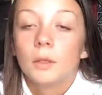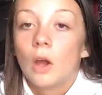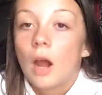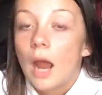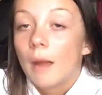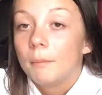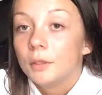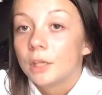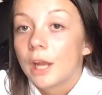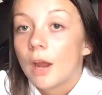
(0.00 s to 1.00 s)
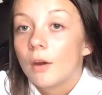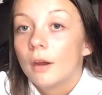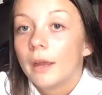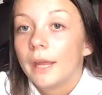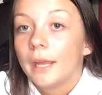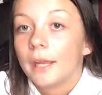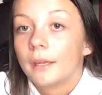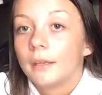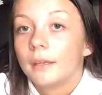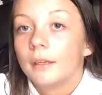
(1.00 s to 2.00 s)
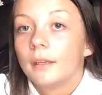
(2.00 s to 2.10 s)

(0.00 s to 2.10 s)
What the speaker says: lot happier now, and